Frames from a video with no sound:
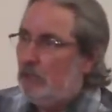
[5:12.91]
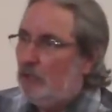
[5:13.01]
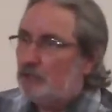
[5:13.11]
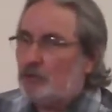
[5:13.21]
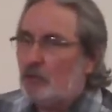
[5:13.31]

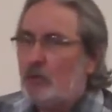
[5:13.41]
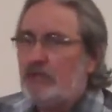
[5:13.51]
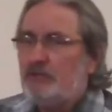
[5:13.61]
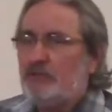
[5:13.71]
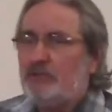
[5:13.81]

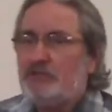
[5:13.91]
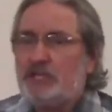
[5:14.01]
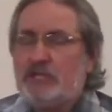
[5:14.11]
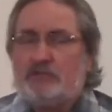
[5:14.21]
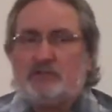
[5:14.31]
Stories of
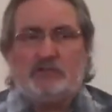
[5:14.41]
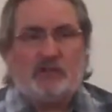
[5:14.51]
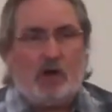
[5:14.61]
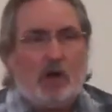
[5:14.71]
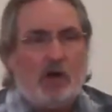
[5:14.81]
Jesus
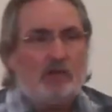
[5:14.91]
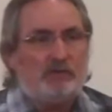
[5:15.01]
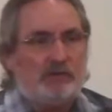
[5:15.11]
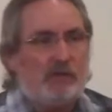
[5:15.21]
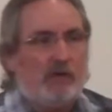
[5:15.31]

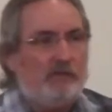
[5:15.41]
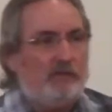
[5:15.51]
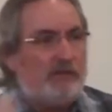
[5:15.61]
also,